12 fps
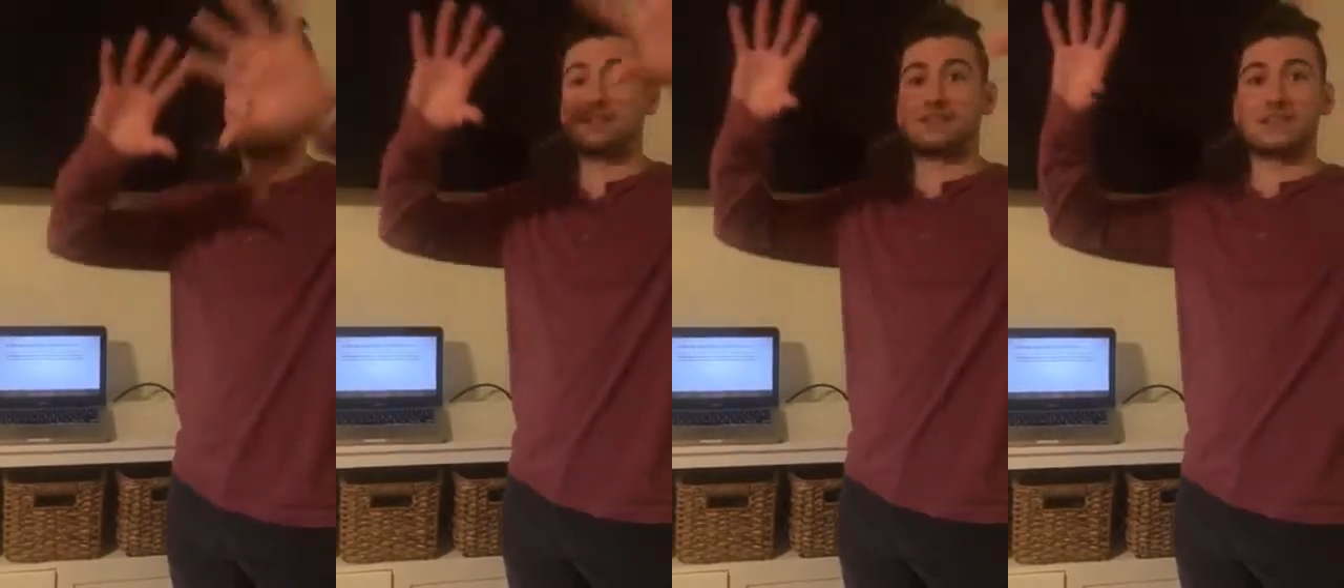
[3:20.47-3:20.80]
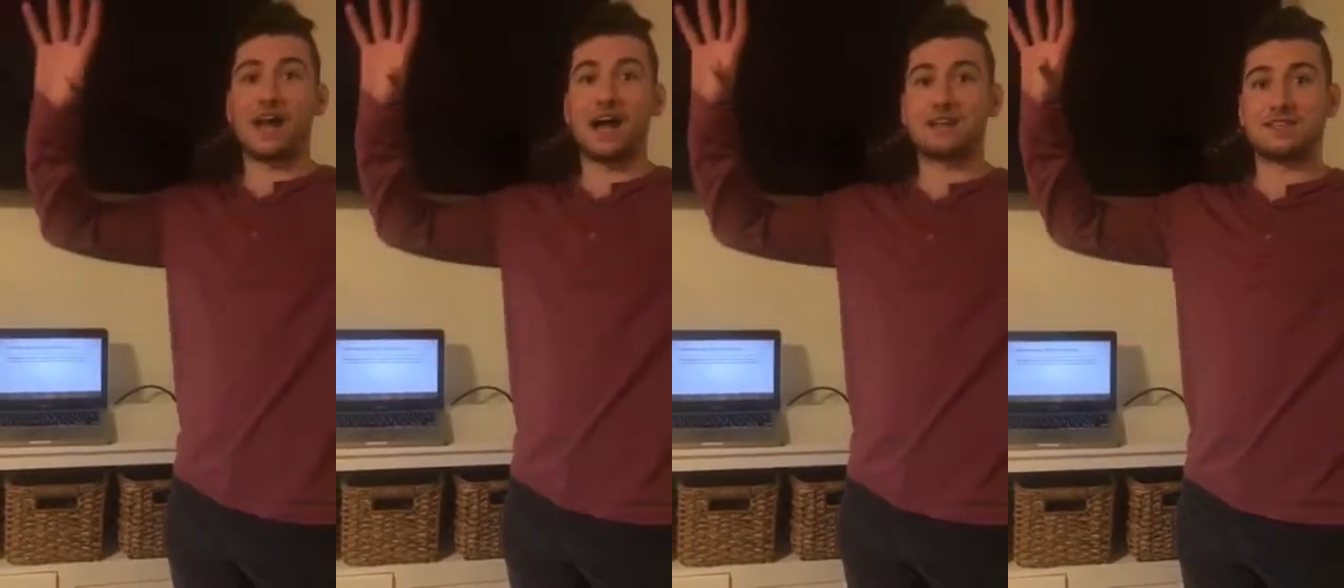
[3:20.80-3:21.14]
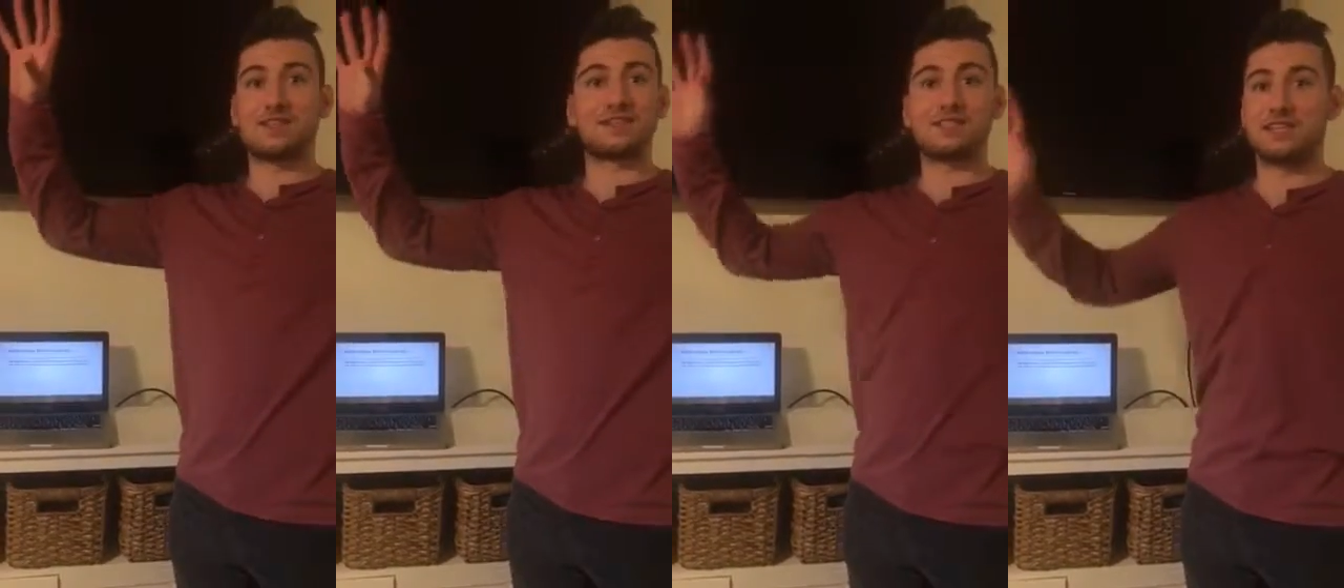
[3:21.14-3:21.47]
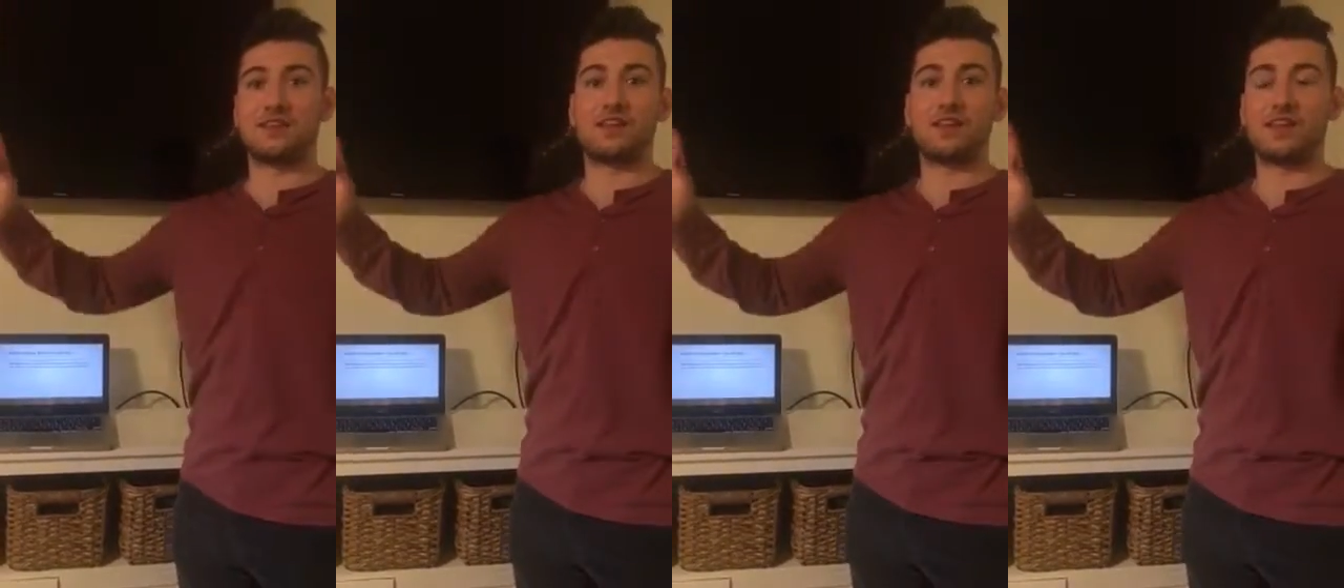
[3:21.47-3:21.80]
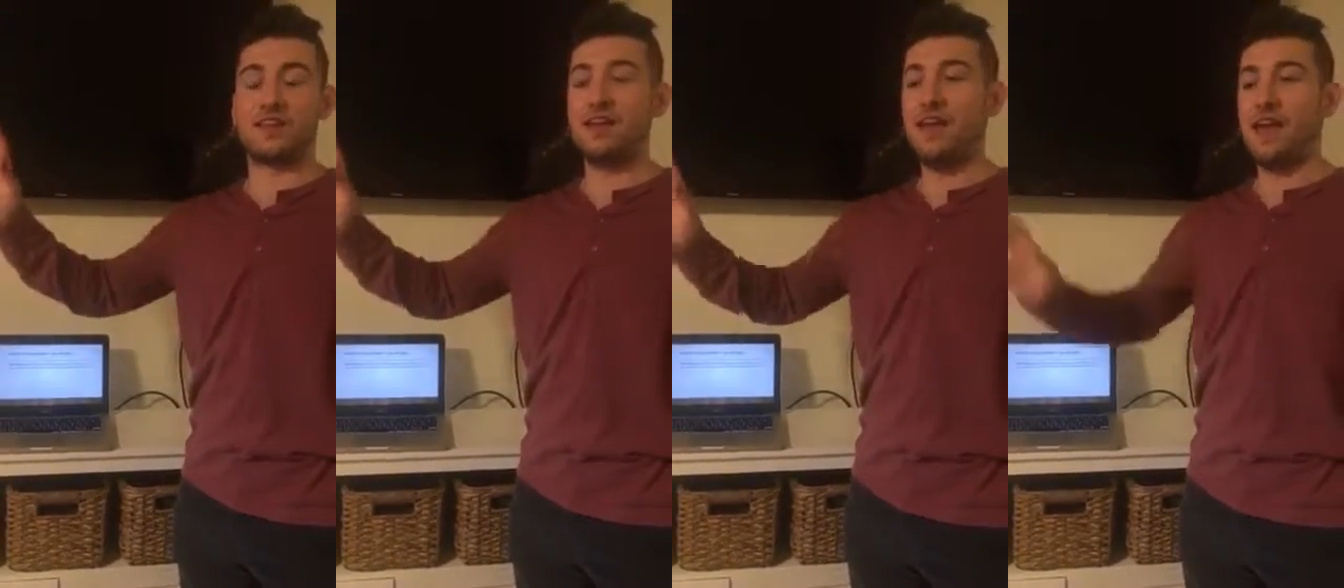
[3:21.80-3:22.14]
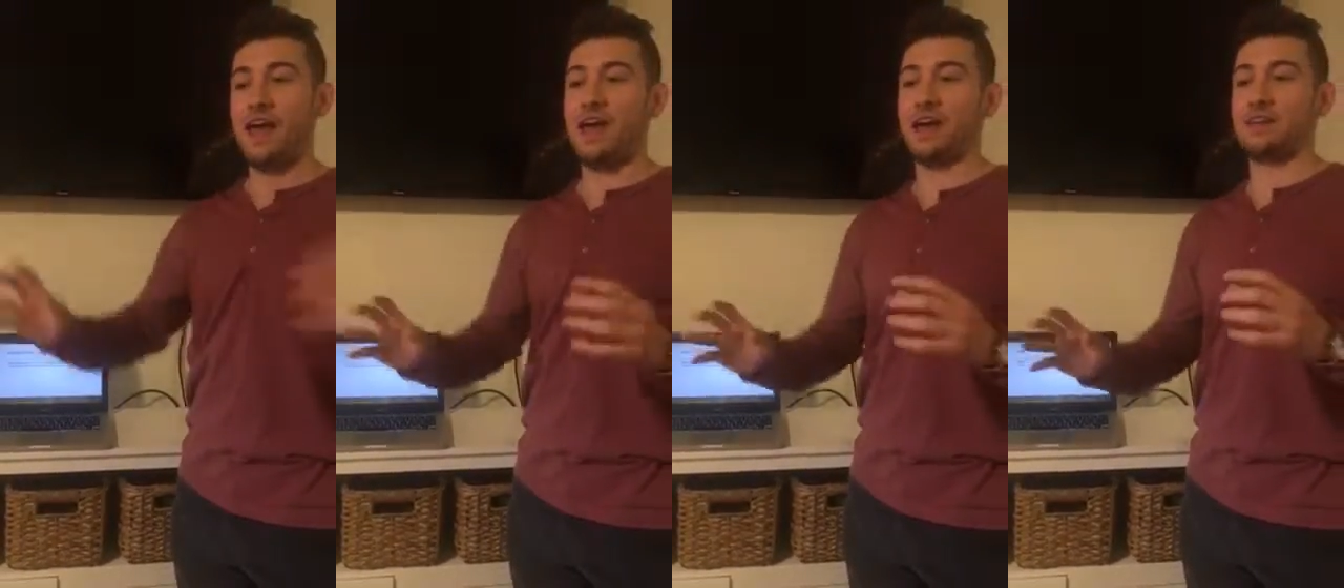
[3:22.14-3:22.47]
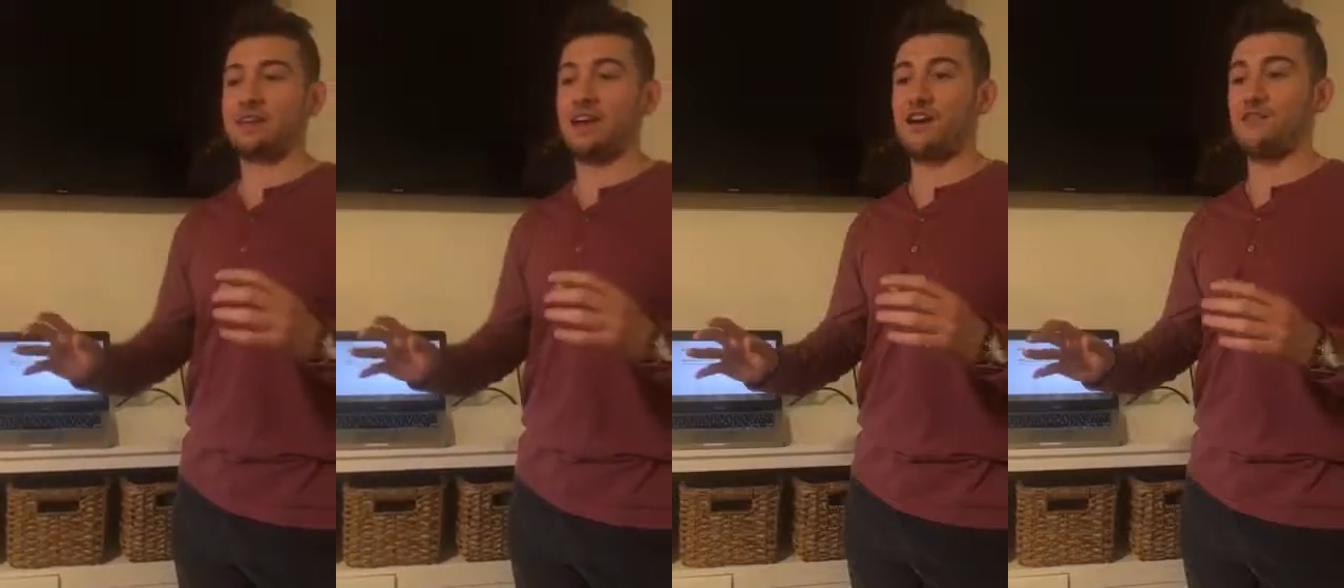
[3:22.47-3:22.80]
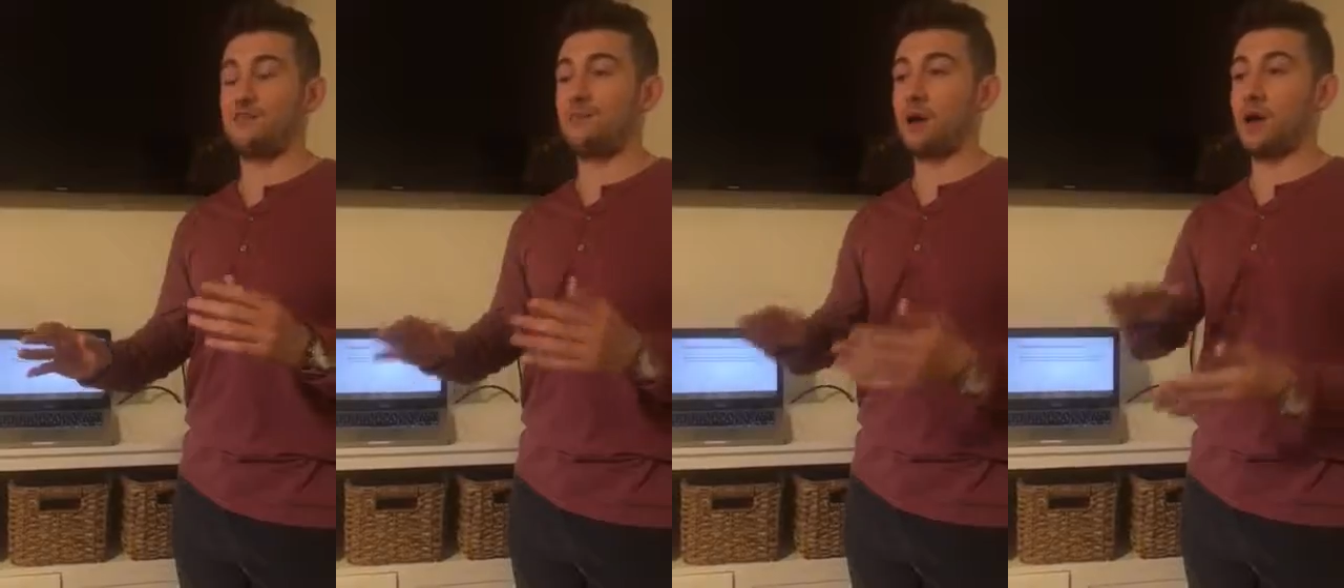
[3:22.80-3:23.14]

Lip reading: these designs on the ceiling and have